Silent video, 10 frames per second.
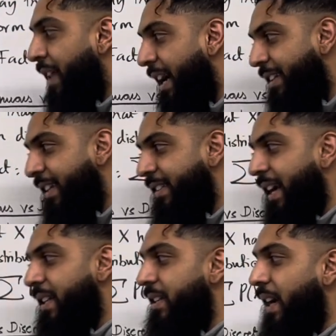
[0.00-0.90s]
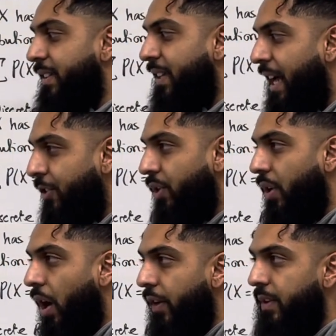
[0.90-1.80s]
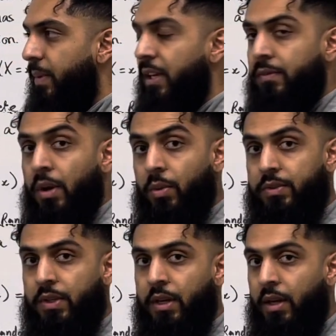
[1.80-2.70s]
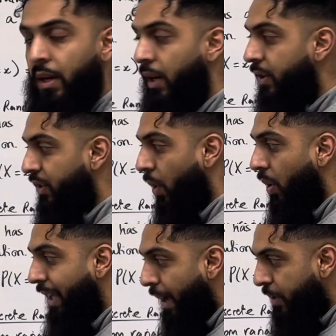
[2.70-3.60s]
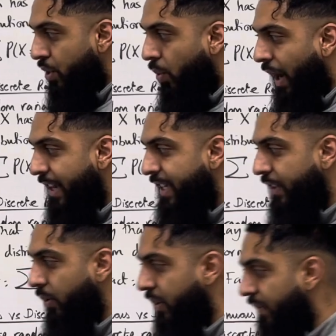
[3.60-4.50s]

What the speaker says: that a six-sided dice lands on after being rolled. So capital Y takes on the